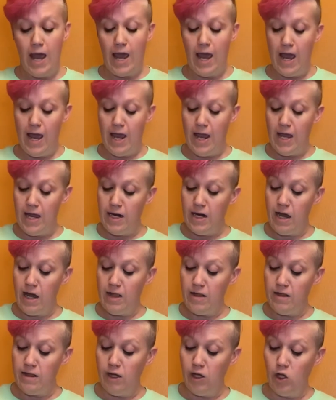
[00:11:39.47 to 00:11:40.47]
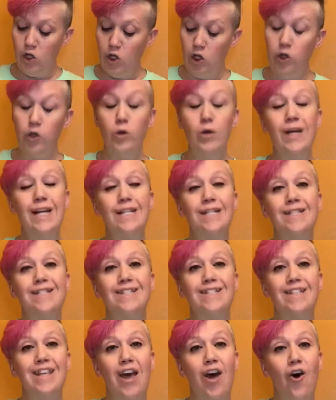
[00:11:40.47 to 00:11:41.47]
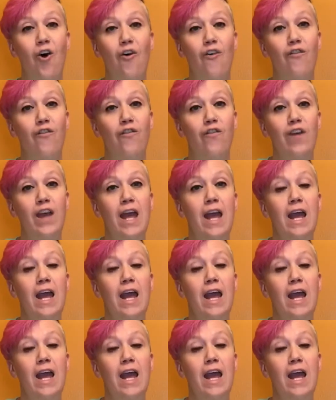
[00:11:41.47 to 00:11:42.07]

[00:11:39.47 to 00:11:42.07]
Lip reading: and the clue itself